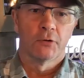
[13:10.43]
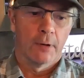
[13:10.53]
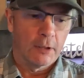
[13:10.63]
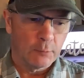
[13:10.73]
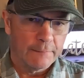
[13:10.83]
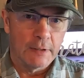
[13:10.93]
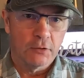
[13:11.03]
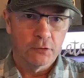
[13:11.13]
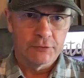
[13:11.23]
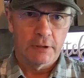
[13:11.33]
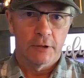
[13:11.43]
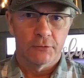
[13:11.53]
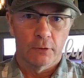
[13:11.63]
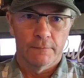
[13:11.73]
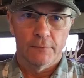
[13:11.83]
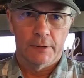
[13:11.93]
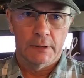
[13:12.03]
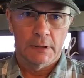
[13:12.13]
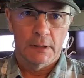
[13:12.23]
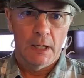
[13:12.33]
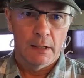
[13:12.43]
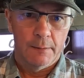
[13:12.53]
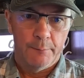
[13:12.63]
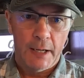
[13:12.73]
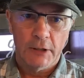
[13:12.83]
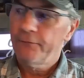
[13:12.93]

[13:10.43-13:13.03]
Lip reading: So as we've been using this over the past